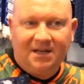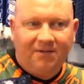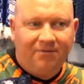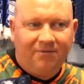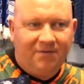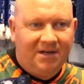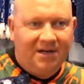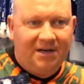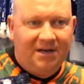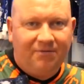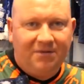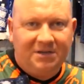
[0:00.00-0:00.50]

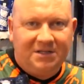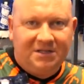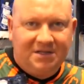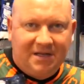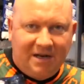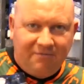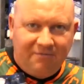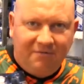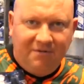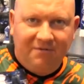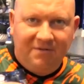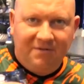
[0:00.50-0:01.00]
Every every
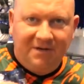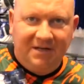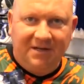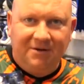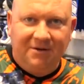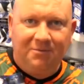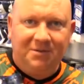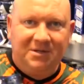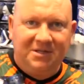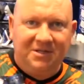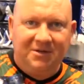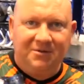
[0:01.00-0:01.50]
every video
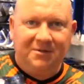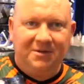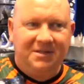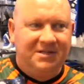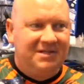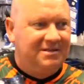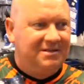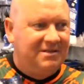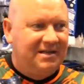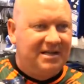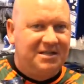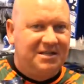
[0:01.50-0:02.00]
we do,
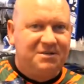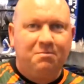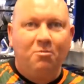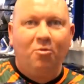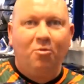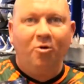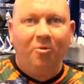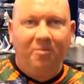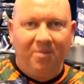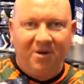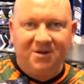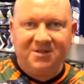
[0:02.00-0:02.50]
it gets
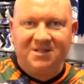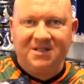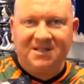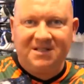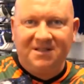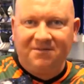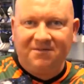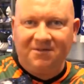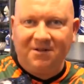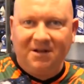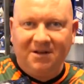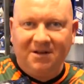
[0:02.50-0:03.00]
more
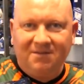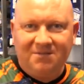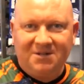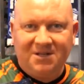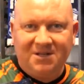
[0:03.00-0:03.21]
positive, doesn't it?